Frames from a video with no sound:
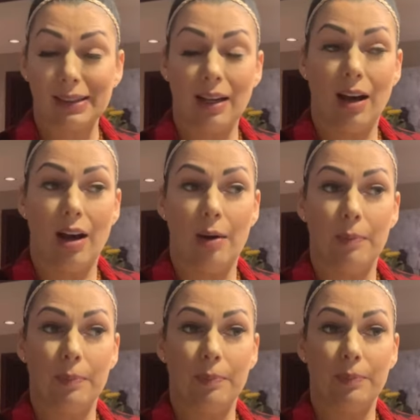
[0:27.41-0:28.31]

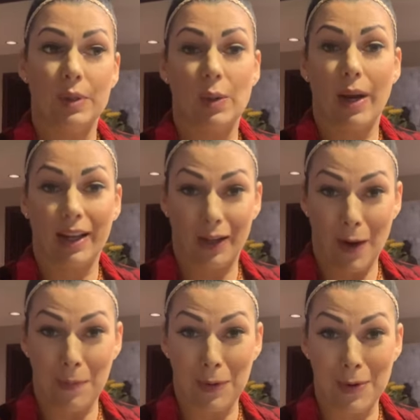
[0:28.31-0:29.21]
so I can
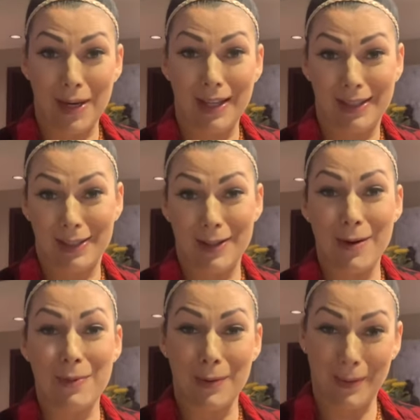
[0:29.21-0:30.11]
upload it easier,
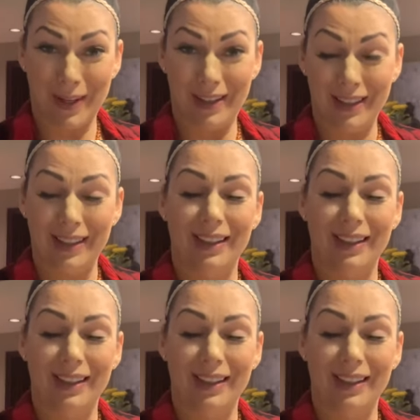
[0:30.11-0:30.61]
number one,